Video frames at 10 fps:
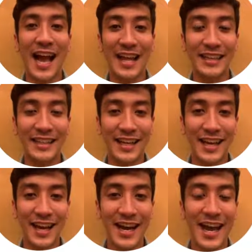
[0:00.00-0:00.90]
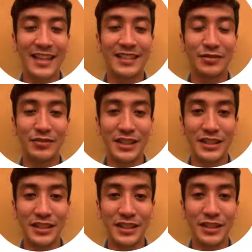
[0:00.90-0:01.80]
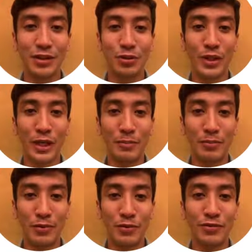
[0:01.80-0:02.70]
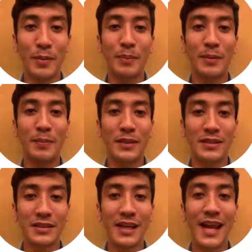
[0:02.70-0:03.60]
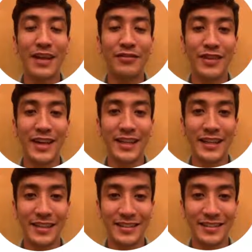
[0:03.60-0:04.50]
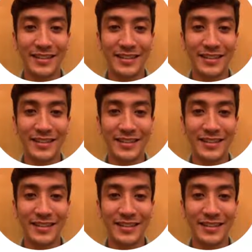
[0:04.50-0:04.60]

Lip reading: IKEA has a vision to improve people's life daily.